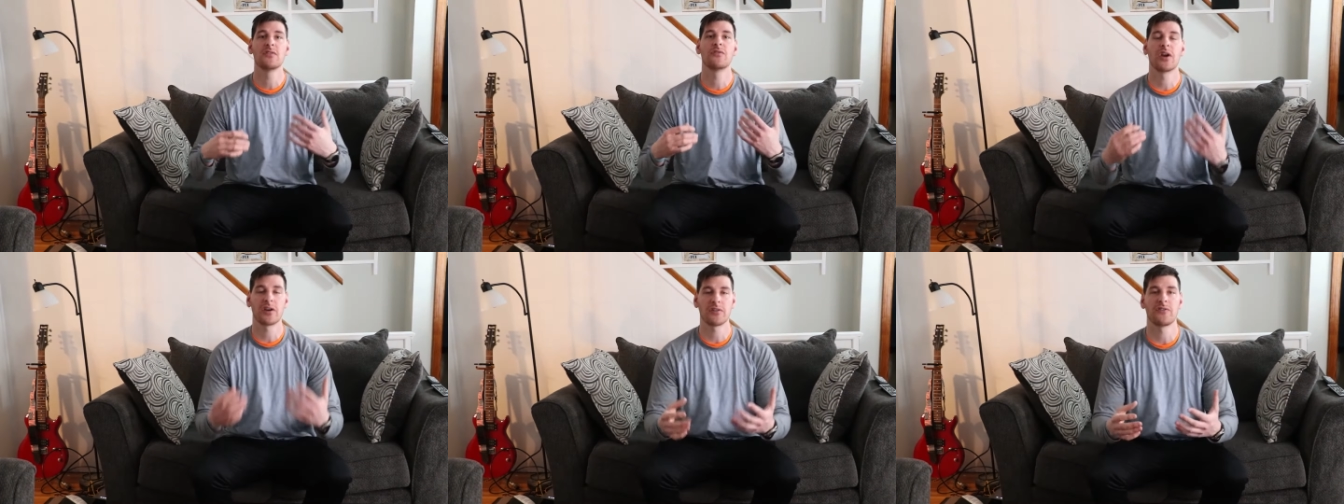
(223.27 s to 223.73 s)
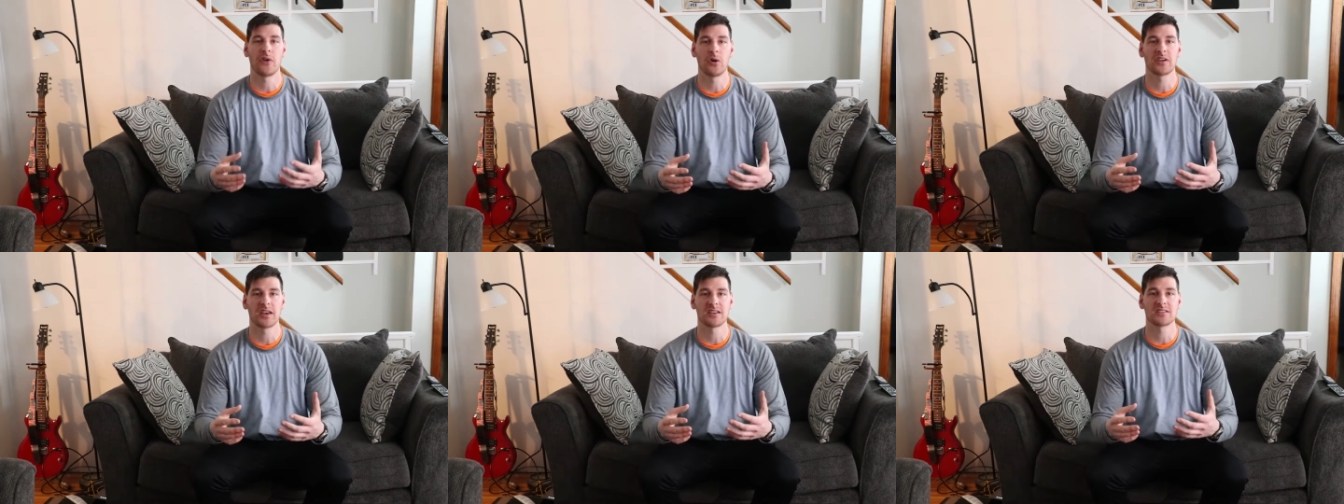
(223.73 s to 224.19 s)
very
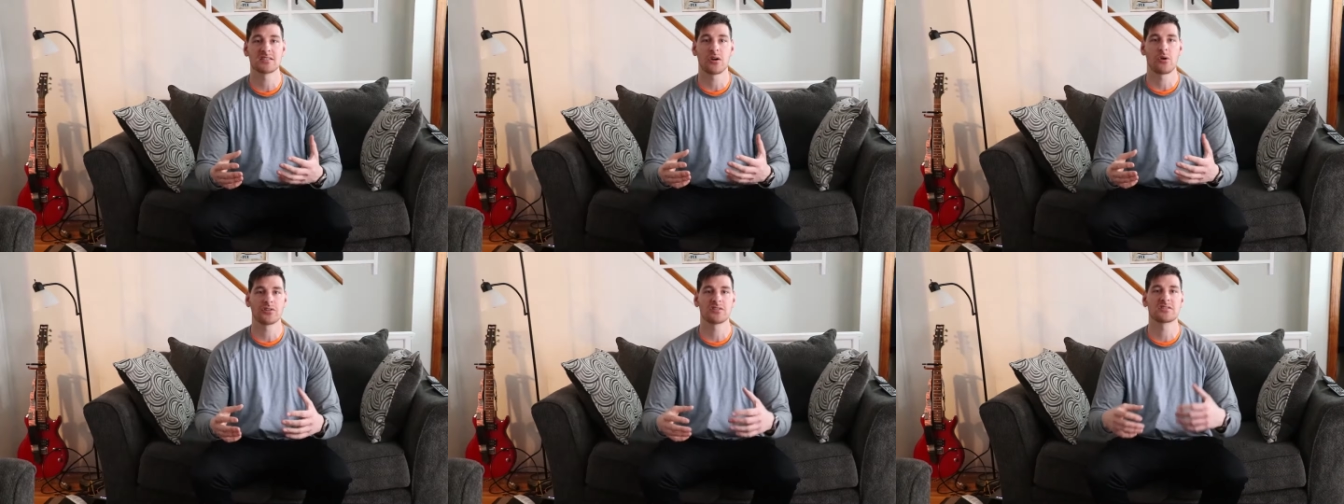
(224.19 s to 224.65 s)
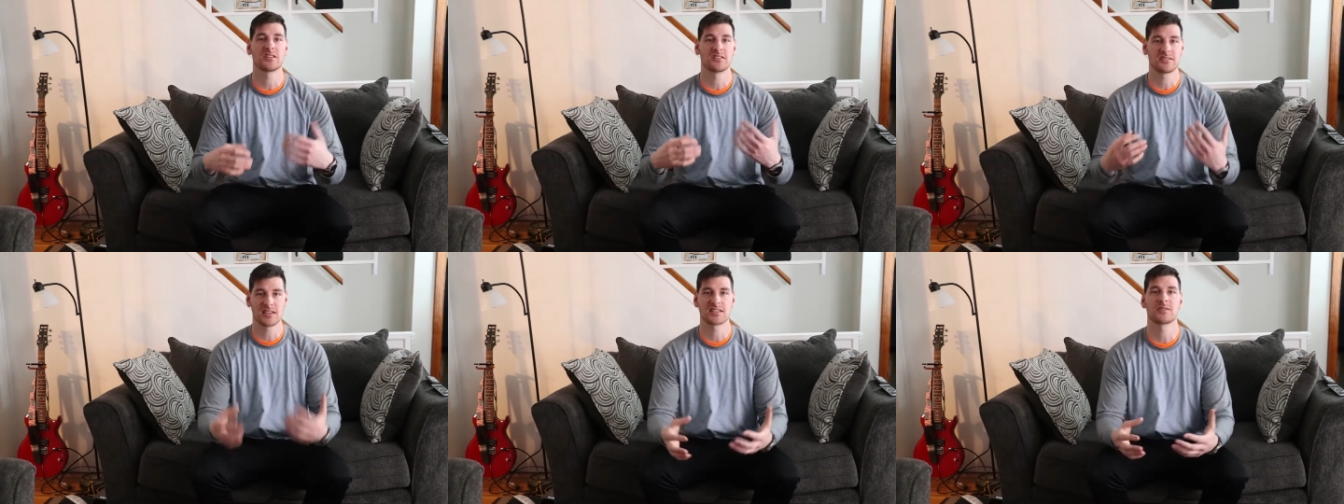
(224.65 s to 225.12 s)
focused or just
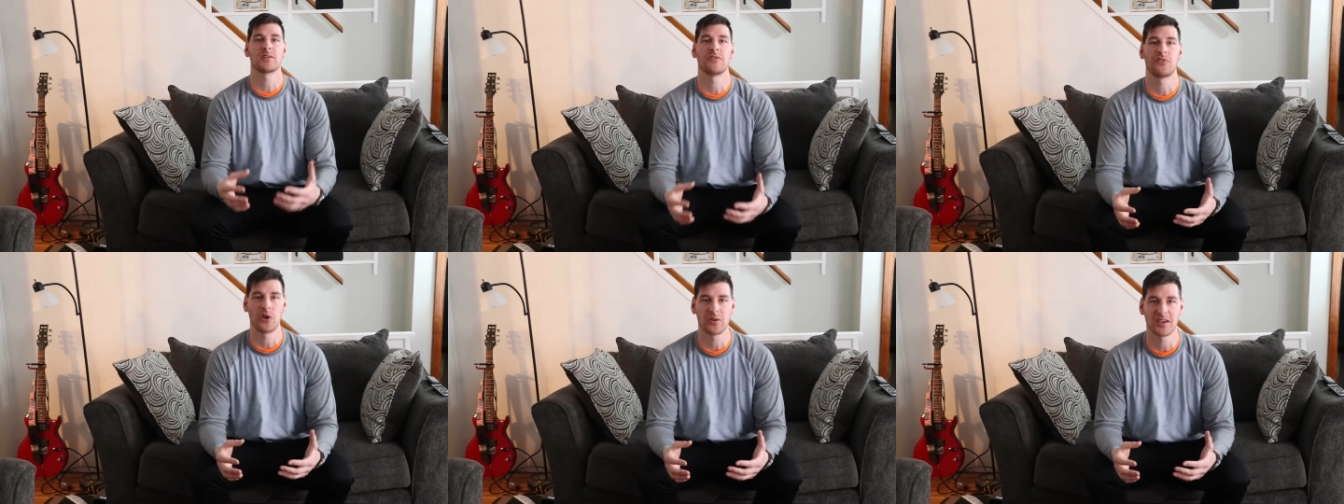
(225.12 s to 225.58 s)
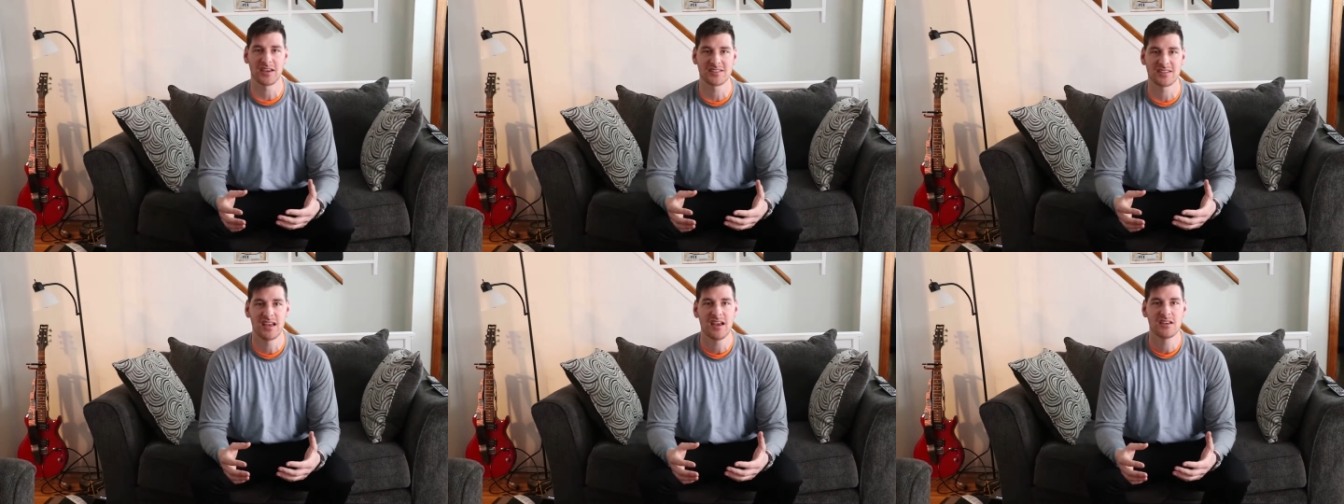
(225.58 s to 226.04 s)
consistently
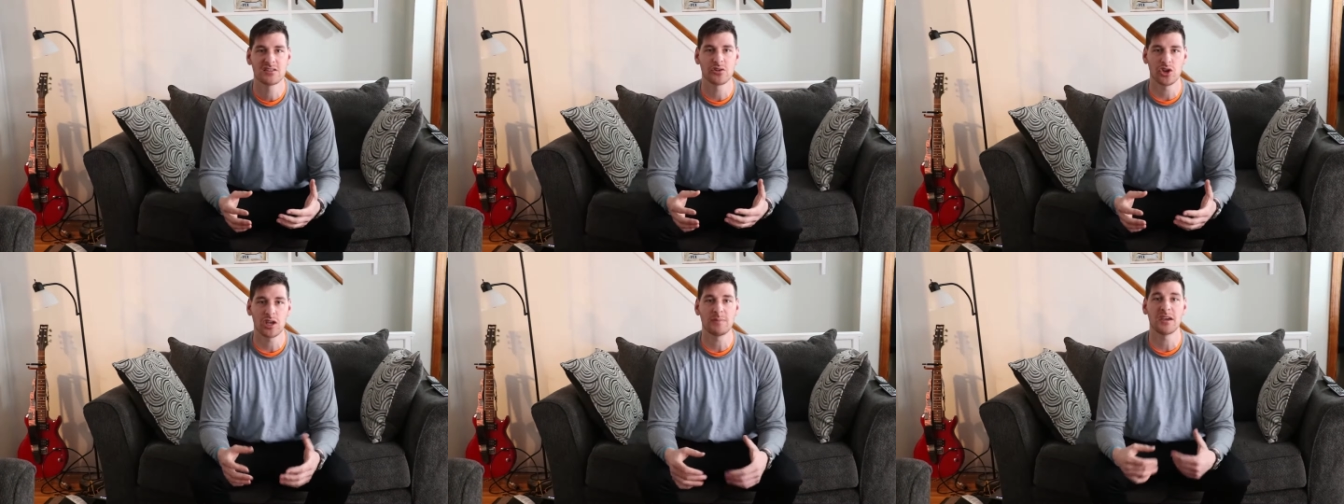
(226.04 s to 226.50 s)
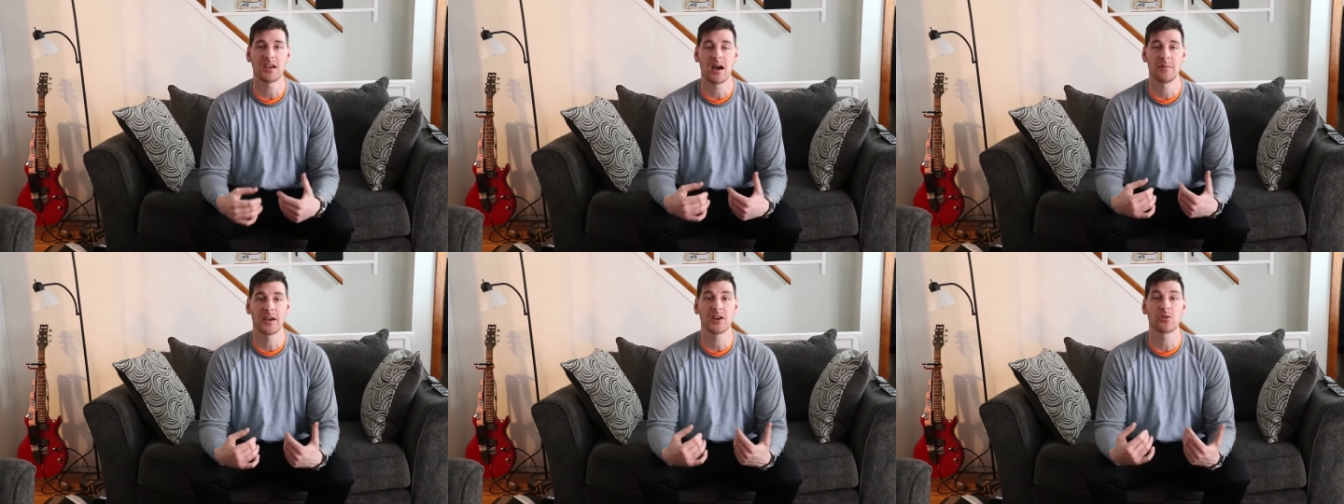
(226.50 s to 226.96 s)
focused so you can
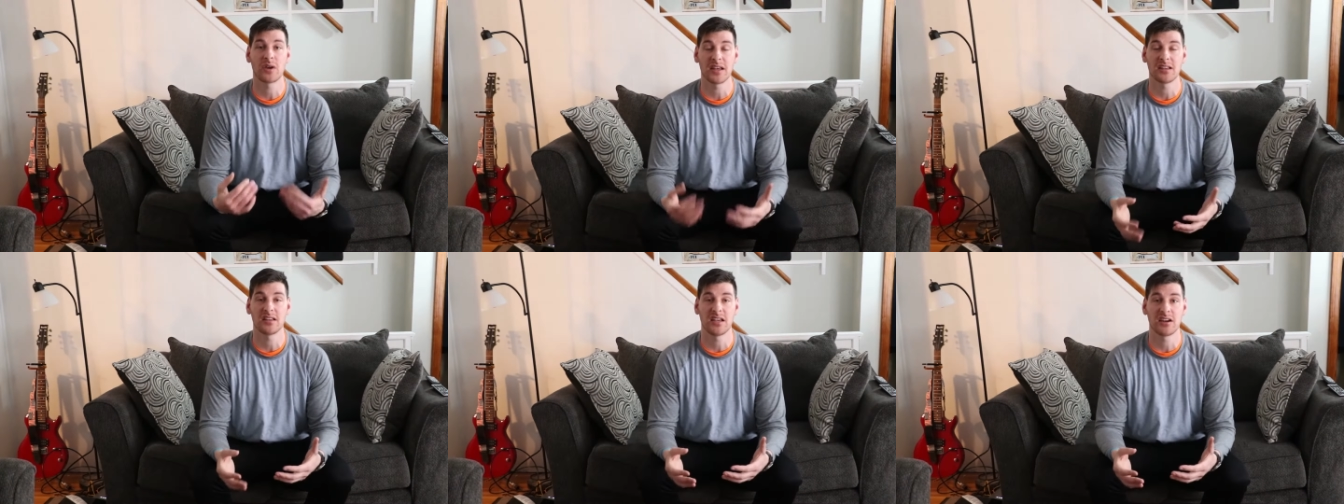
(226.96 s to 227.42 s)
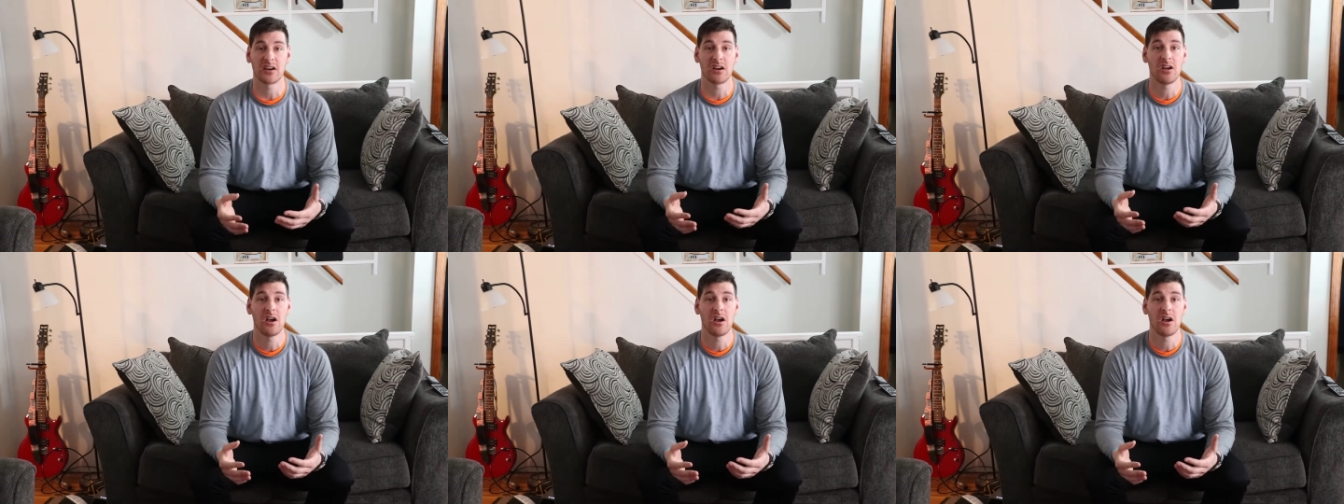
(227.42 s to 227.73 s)
become a great leader